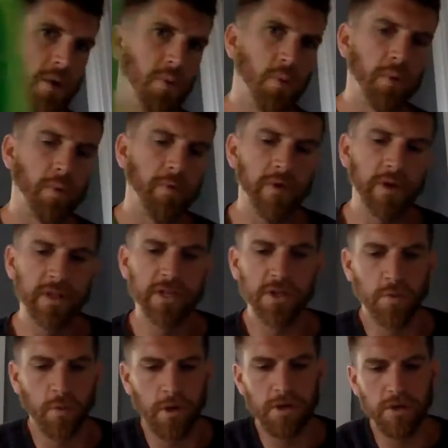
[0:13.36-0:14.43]
When we read
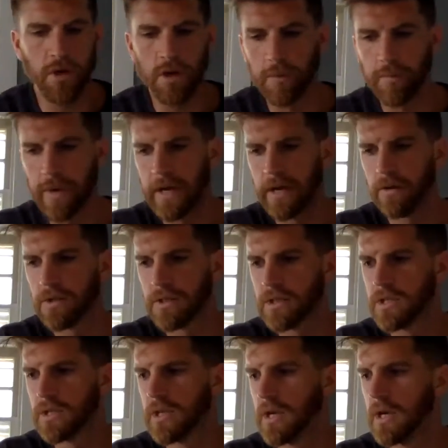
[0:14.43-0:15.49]
this, we're going to talk about
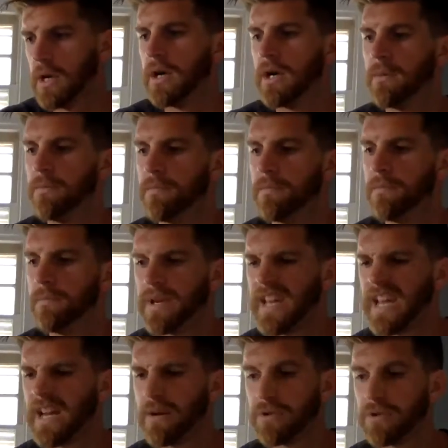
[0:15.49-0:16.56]
being
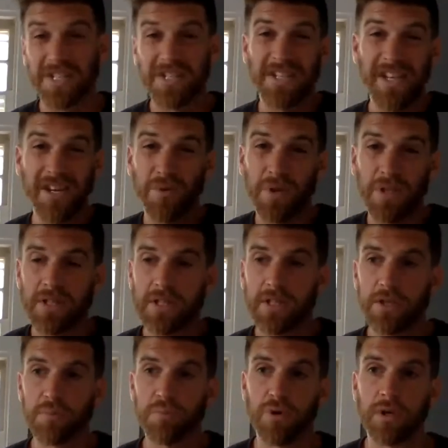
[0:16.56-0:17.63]
able to sequence
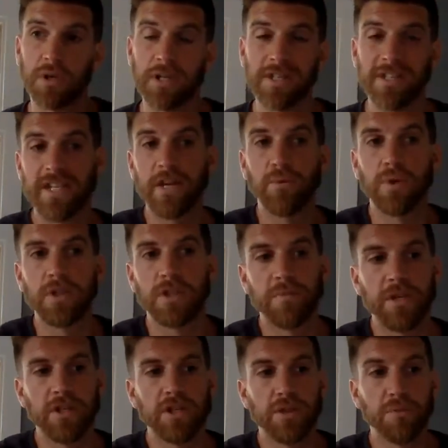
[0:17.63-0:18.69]
this book, and sequence
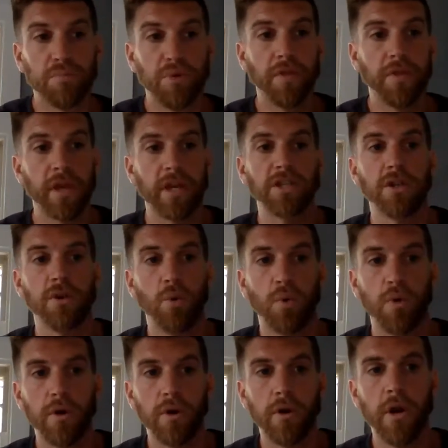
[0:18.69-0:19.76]
means to put things in
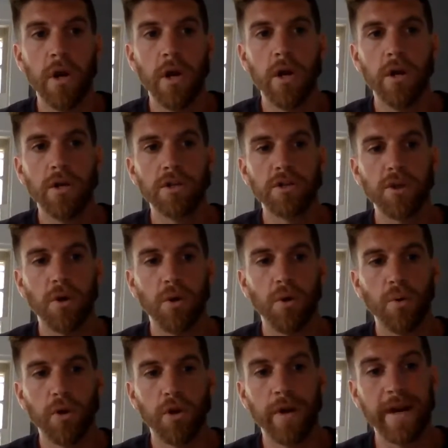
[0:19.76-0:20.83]
order.
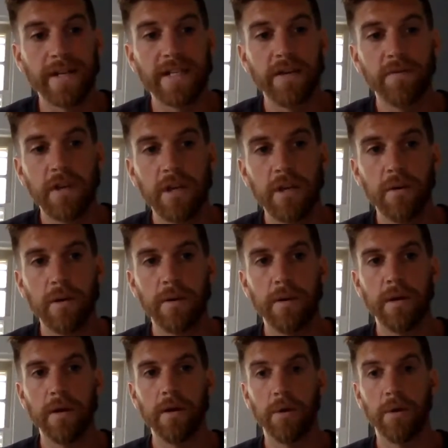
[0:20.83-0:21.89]
So your activity,
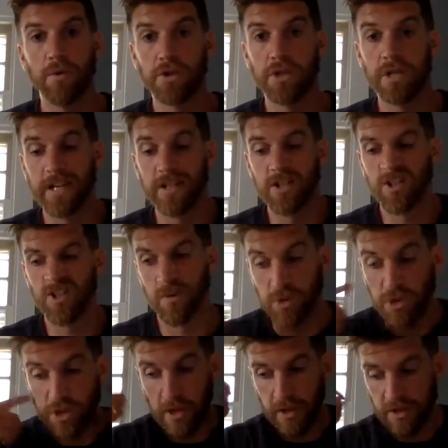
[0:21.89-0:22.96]
I want you
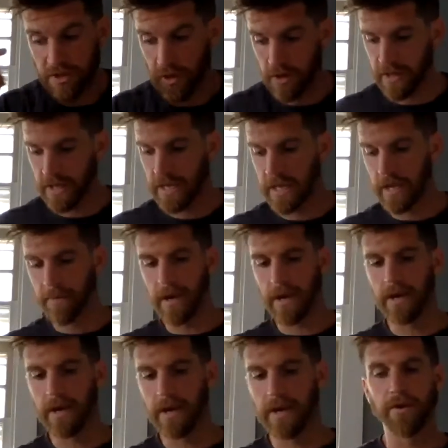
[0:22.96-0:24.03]
to start thinking about
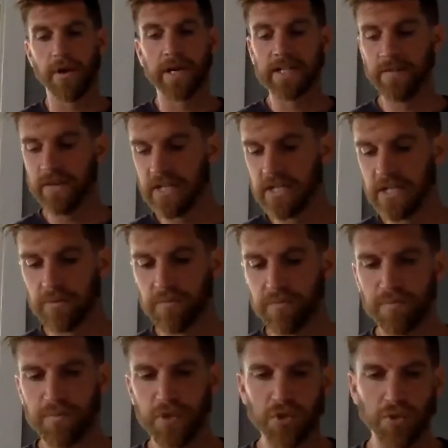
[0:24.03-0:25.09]
it now. Your activity is
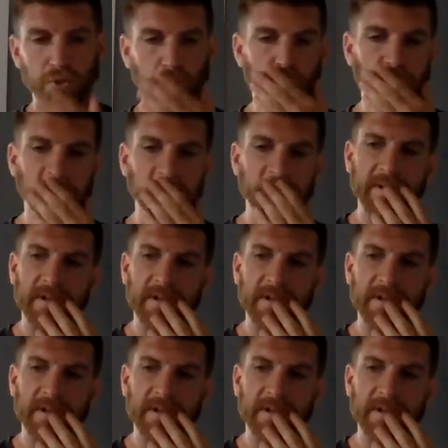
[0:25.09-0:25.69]
to